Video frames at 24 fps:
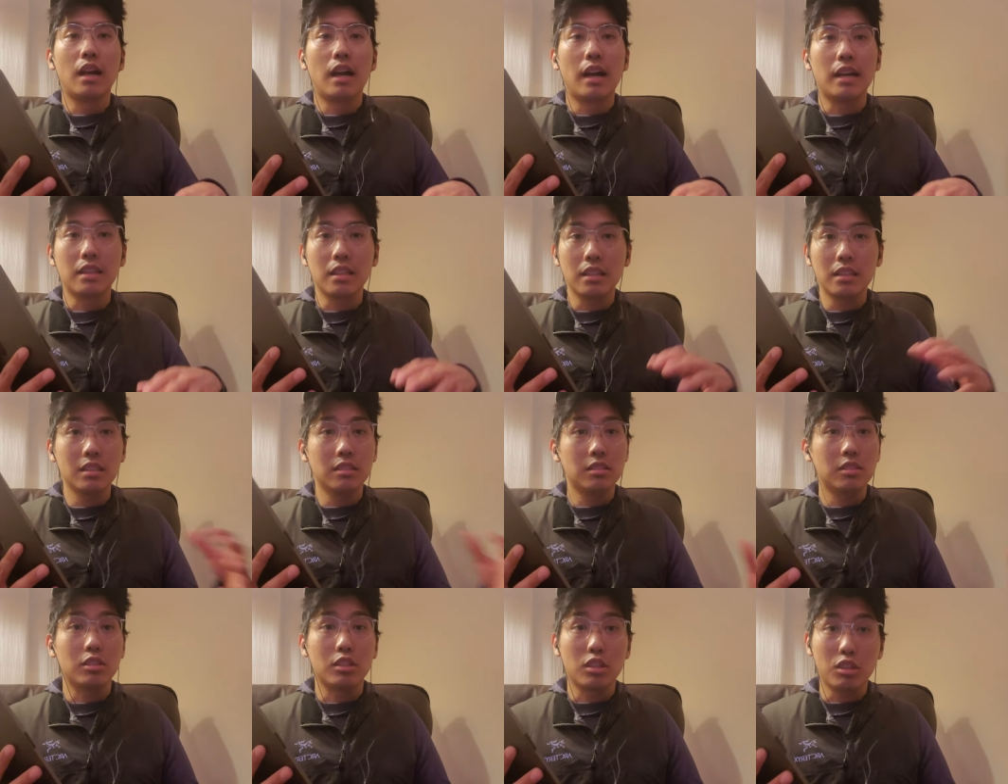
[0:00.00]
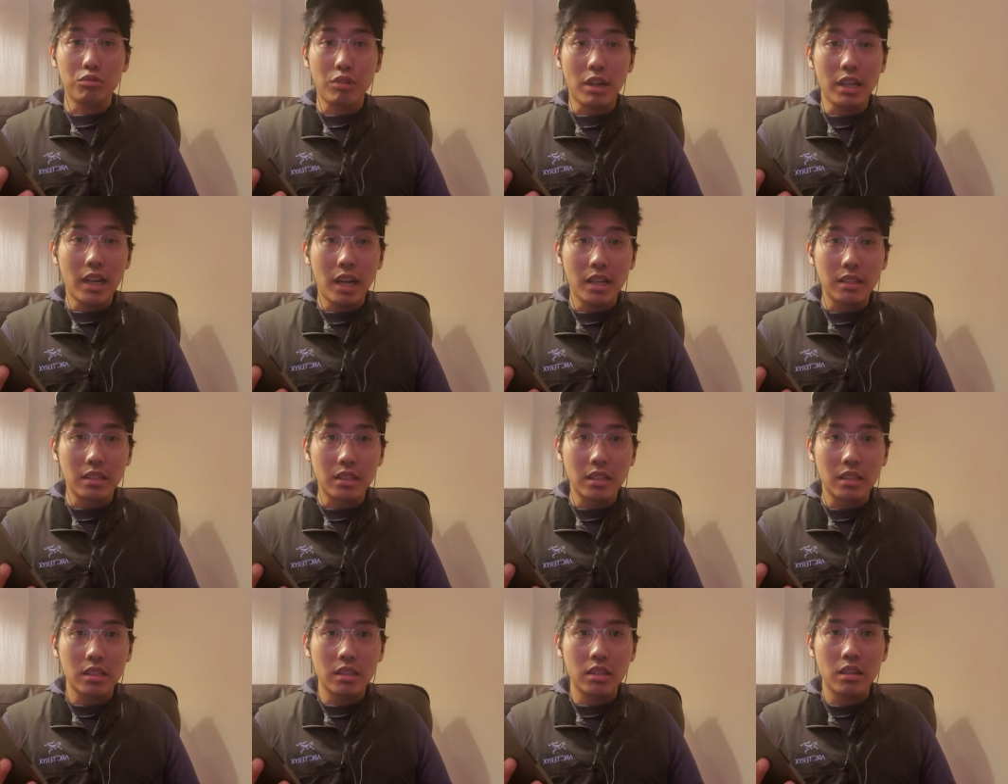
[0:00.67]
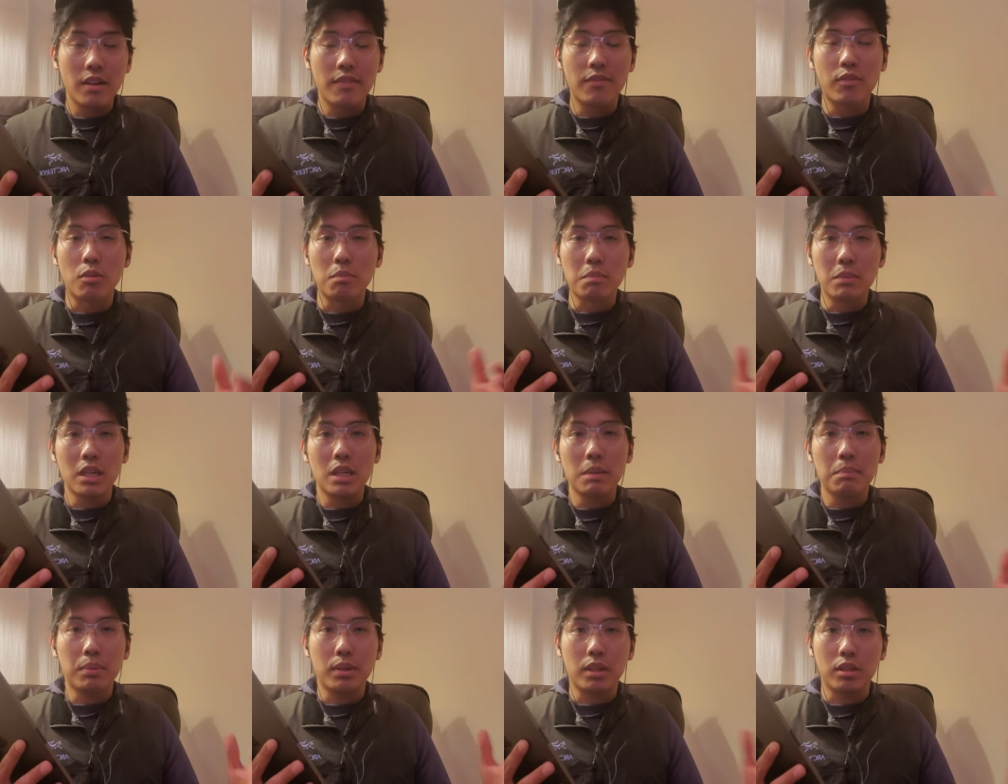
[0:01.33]
I think this is a great idea. For
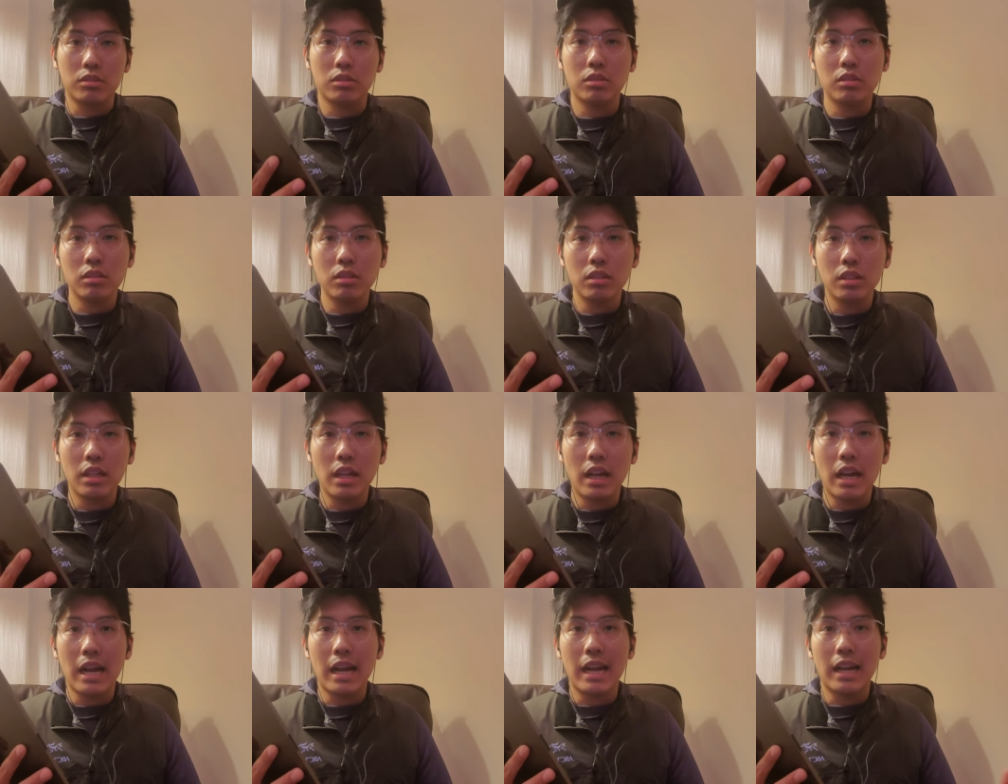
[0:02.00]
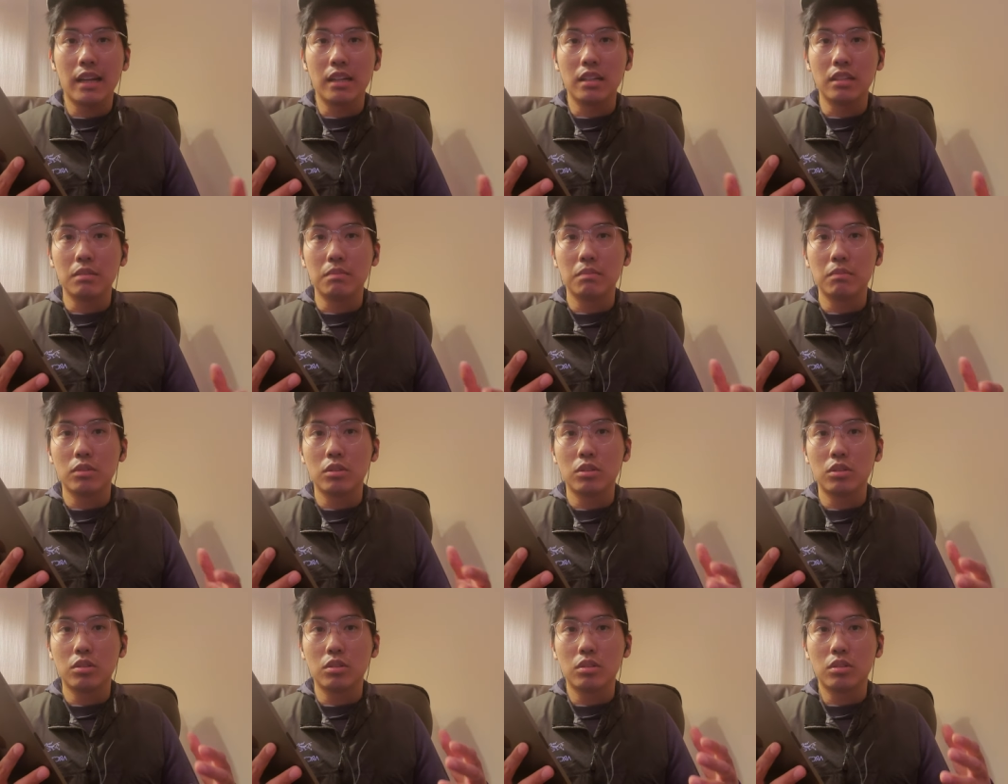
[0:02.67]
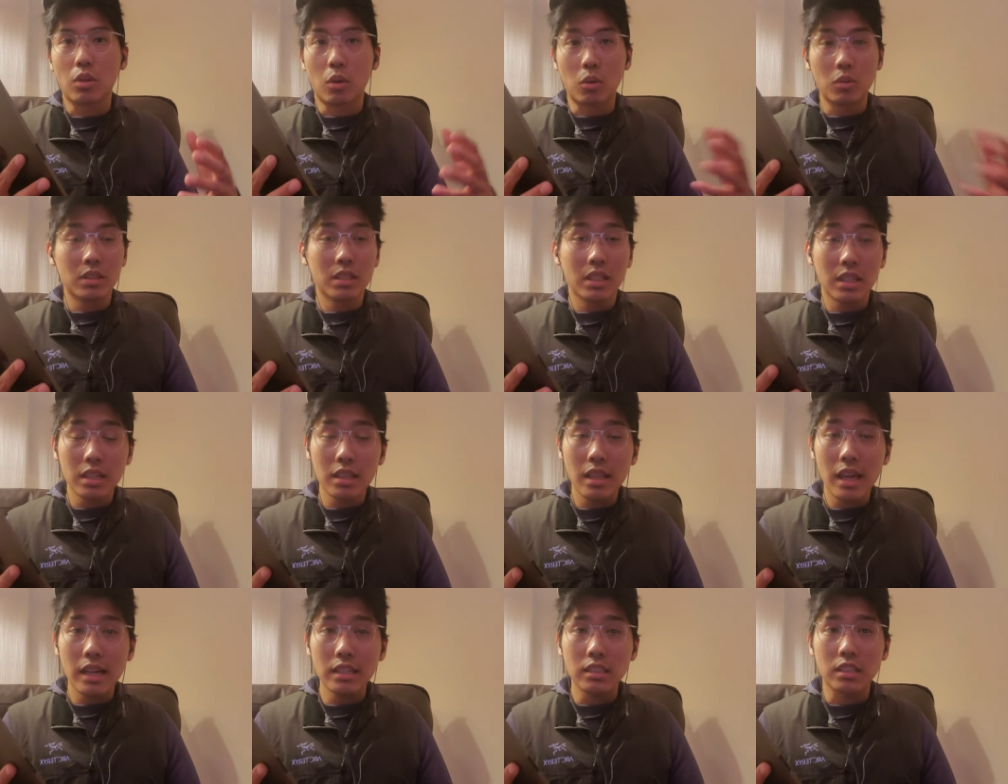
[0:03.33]
me personally, I don't
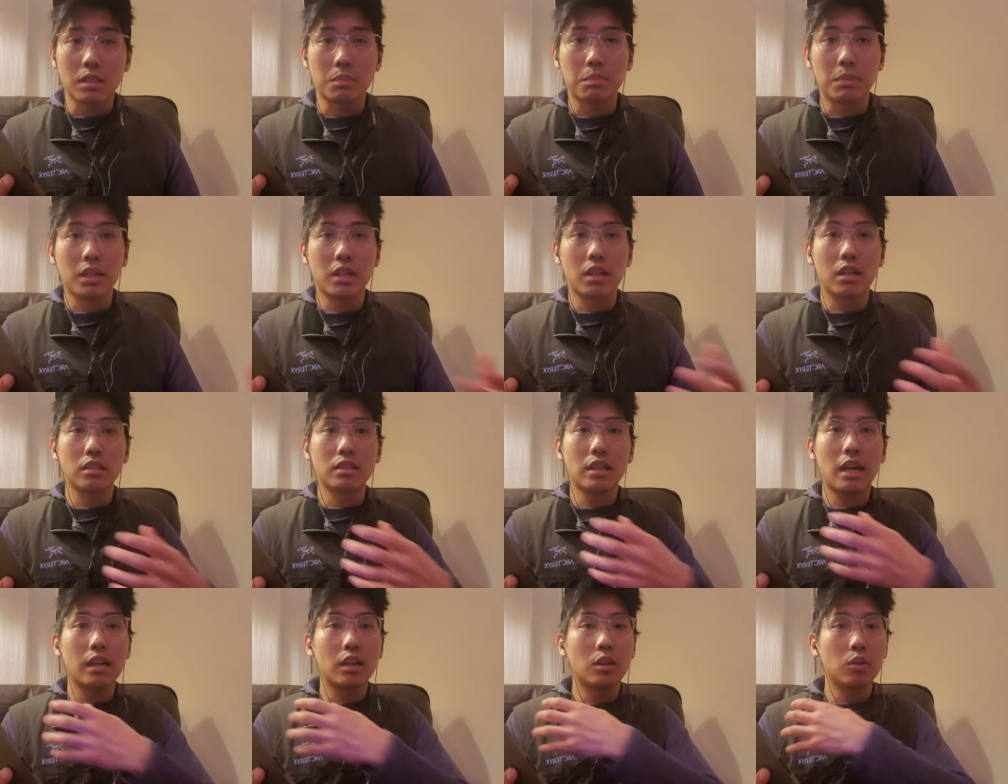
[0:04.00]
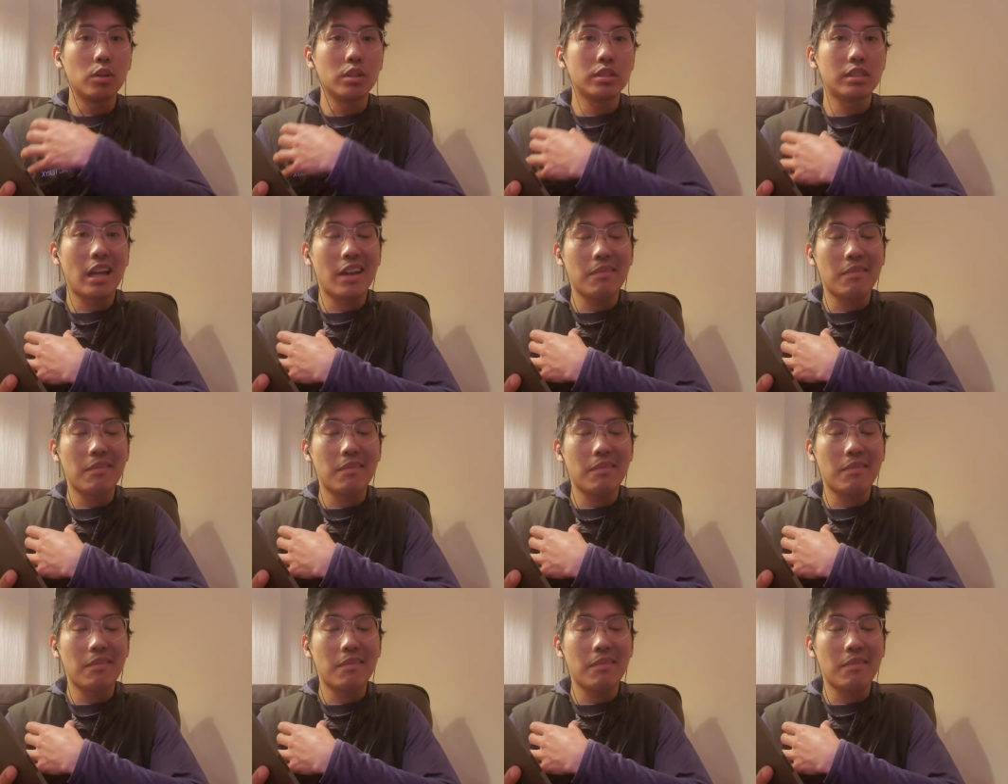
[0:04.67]
need that just because I always